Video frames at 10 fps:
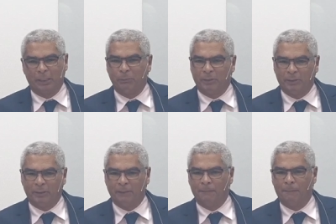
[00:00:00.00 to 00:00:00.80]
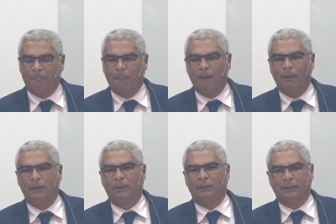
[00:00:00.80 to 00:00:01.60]
Thursday we have uh,
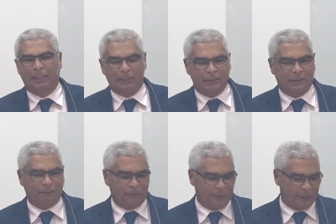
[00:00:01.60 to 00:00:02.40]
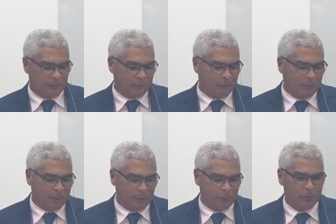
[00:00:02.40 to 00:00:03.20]
a meeting on Zoom,
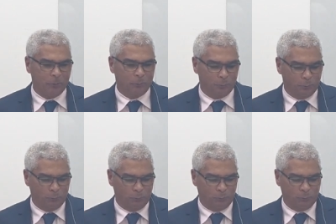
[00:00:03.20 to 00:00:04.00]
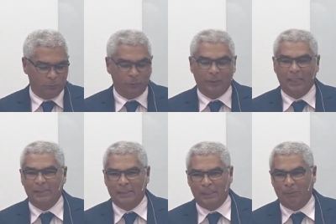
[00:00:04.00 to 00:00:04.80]
uh, AB uh, Sunday
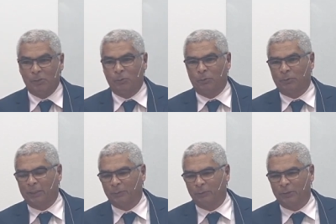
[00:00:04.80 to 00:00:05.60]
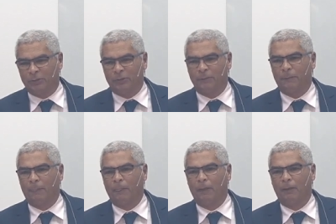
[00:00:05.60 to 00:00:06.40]
School Study. On
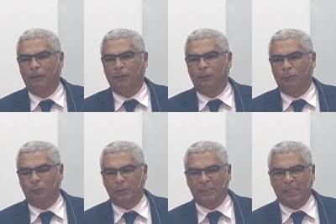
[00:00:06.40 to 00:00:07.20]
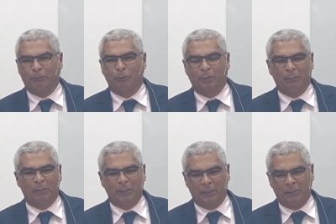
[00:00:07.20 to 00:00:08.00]
Thursday we have prayer
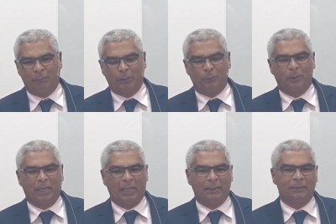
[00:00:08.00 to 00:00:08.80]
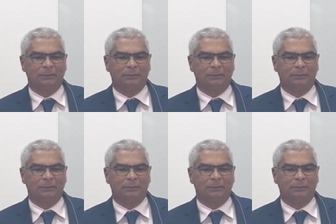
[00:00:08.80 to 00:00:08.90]
service at 8 p.m.